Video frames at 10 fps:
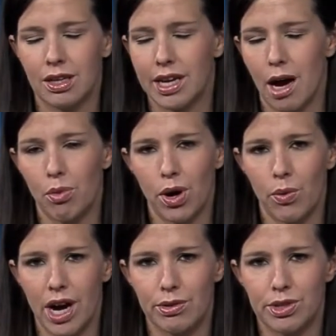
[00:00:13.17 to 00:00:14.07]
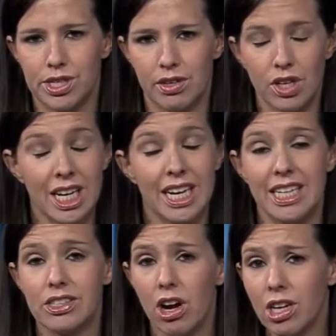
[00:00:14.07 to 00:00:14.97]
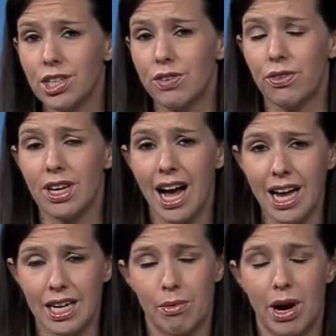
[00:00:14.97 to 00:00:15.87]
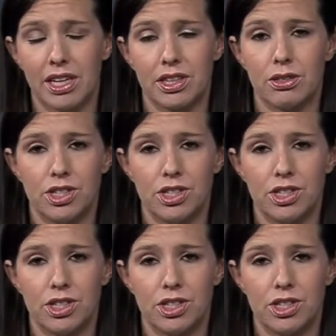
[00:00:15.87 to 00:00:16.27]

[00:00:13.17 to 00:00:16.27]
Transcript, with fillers: Cowboy wide receiver. He's largely forgotten about, though.